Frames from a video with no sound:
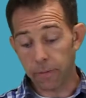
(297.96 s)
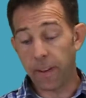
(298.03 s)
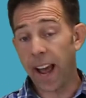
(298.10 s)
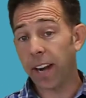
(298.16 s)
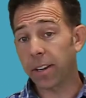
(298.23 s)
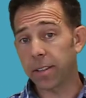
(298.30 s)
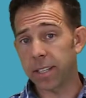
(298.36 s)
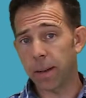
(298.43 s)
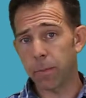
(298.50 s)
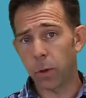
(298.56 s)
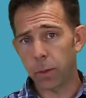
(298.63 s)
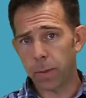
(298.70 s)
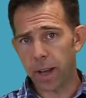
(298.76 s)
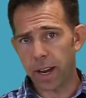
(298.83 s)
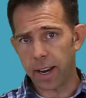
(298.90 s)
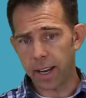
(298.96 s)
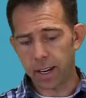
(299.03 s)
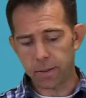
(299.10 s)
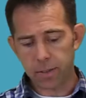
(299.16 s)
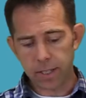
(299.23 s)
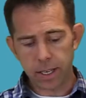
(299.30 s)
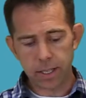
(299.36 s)
or factors that multiply to
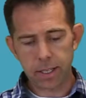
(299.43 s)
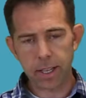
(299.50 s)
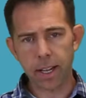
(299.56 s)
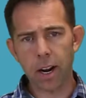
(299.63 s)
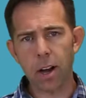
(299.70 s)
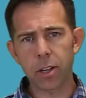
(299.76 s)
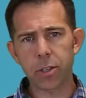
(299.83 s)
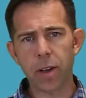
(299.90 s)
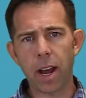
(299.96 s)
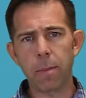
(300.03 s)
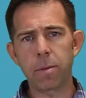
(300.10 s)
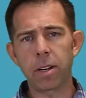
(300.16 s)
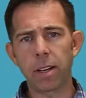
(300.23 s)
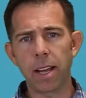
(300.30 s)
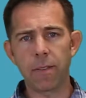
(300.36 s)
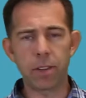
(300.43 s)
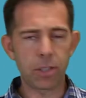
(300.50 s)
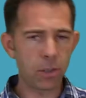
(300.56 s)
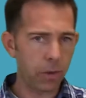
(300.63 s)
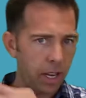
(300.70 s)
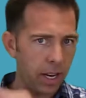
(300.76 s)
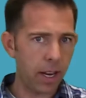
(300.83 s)
negative 60 that also add up to 11.
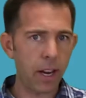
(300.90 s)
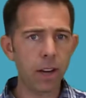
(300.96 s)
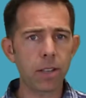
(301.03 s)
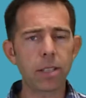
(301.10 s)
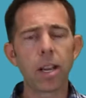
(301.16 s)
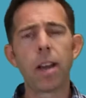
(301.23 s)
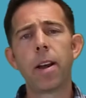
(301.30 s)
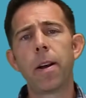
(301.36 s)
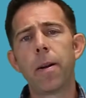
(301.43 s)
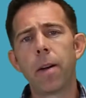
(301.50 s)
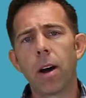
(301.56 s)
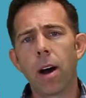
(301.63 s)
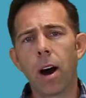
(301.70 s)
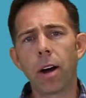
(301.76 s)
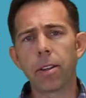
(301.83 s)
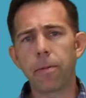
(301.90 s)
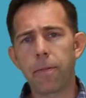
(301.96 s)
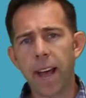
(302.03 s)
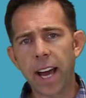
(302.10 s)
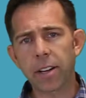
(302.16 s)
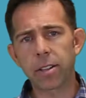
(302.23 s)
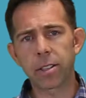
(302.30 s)
So again, here's all the
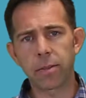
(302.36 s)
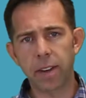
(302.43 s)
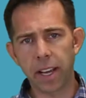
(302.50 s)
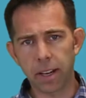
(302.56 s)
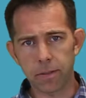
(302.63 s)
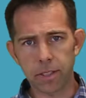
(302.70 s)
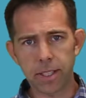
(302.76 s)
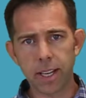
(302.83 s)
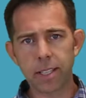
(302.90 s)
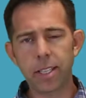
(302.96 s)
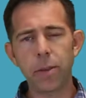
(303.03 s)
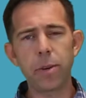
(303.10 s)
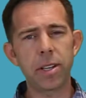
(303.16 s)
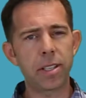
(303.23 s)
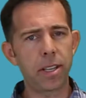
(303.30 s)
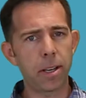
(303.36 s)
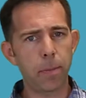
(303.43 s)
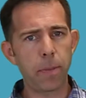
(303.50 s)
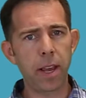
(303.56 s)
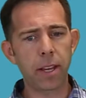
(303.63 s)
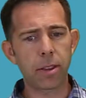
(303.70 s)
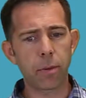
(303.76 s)
factors of negative 60. We just need to
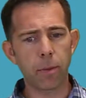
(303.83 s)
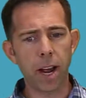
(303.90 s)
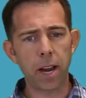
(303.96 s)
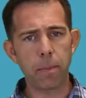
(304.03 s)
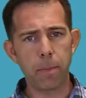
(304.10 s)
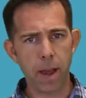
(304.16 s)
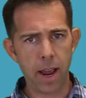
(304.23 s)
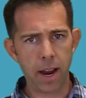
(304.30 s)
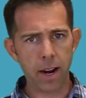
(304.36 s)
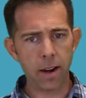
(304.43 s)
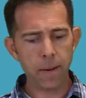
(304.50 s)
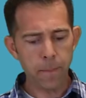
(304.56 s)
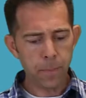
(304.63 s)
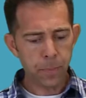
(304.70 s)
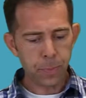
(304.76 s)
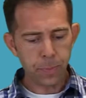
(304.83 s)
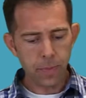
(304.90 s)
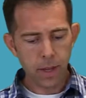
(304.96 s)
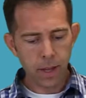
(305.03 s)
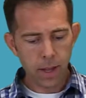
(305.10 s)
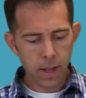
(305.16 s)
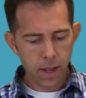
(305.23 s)
pick the right pair.
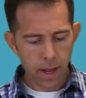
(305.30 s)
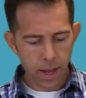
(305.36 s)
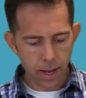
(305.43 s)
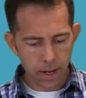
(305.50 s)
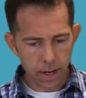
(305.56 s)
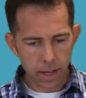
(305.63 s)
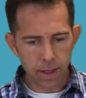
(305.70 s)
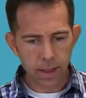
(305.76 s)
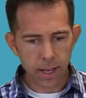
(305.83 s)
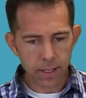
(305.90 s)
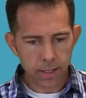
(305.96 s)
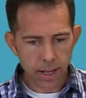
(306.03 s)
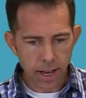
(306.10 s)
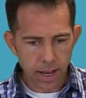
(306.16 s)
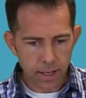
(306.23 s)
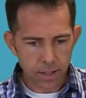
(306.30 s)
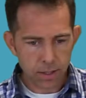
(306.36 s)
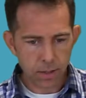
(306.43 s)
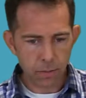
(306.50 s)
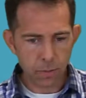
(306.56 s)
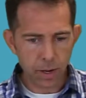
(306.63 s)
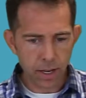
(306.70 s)
And in this
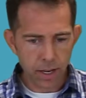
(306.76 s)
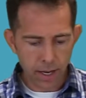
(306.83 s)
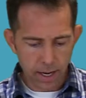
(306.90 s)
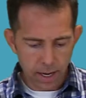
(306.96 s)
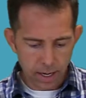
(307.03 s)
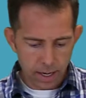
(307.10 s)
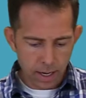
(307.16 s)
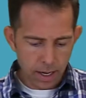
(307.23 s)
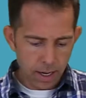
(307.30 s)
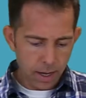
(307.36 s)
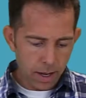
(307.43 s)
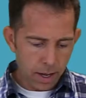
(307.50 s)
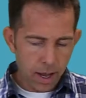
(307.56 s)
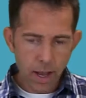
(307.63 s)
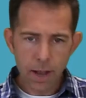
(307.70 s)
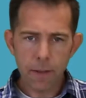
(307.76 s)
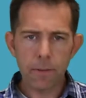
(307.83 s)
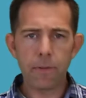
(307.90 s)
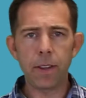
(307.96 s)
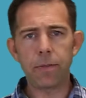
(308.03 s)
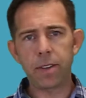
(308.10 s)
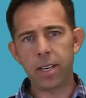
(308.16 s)
case, we need
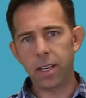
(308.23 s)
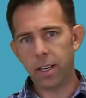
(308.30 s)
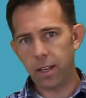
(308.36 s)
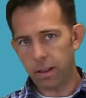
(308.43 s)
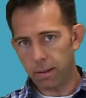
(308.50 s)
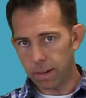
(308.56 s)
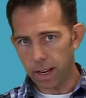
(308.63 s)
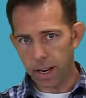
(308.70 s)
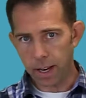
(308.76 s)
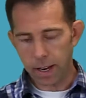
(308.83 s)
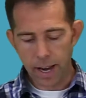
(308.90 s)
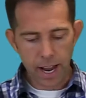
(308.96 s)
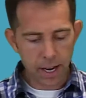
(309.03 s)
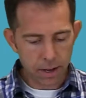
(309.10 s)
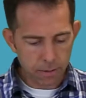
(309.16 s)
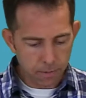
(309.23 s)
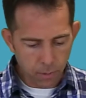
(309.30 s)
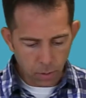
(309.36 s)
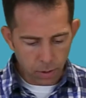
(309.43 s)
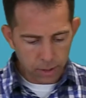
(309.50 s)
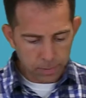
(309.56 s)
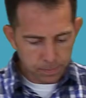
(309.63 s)
15 and negative
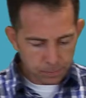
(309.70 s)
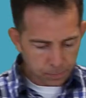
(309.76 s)
4.